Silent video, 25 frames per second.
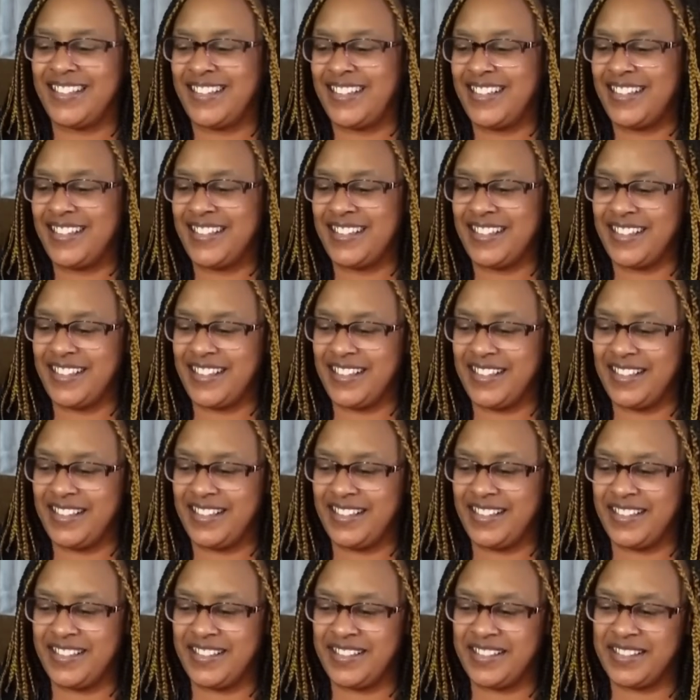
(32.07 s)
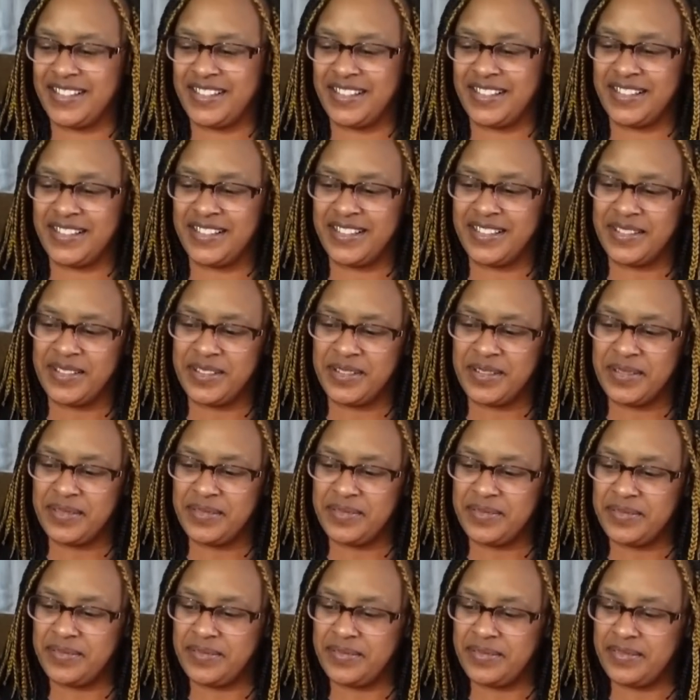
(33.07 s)

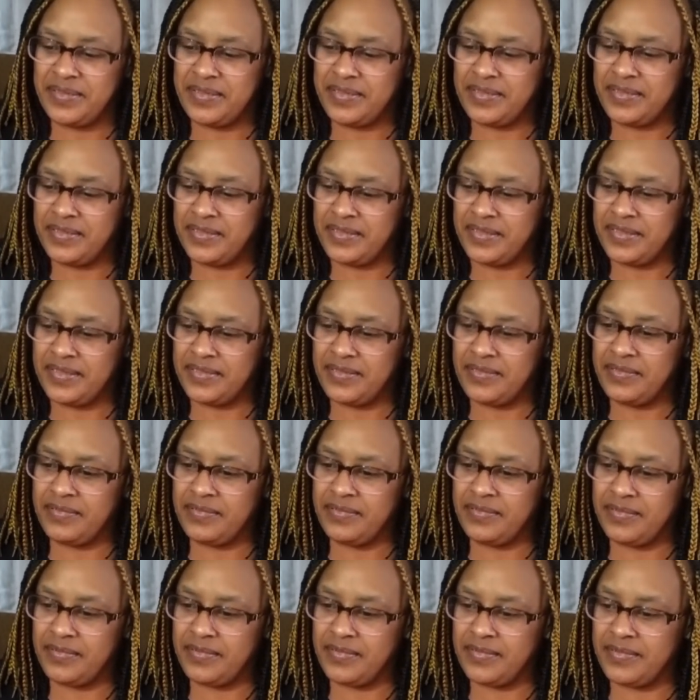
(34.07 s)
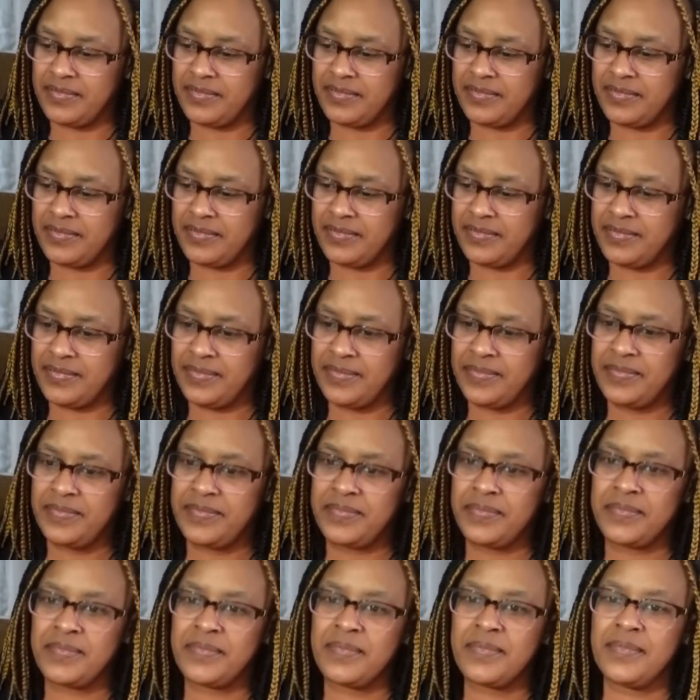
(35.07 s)

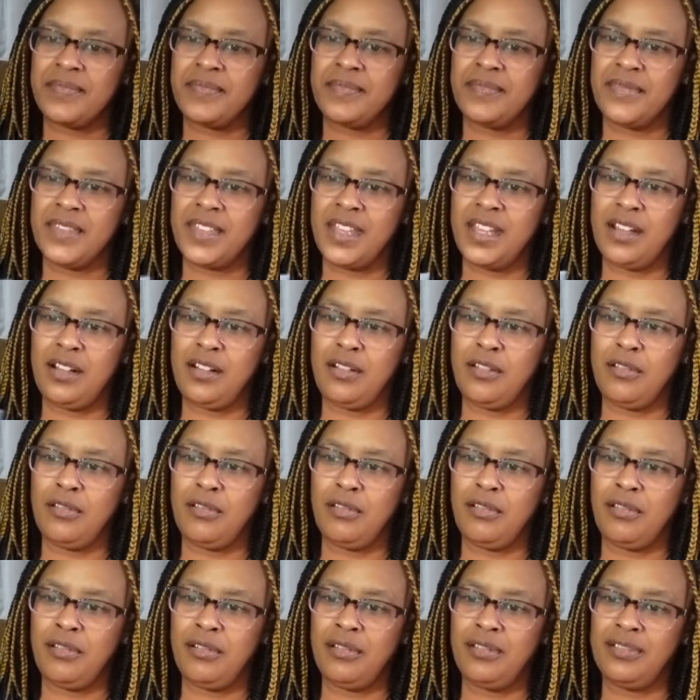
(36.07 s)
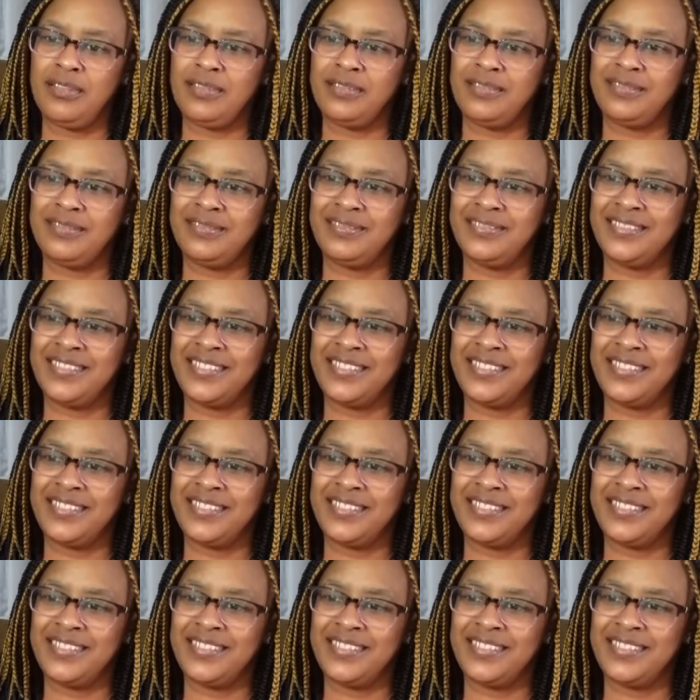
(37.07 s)
The person shown says nothing.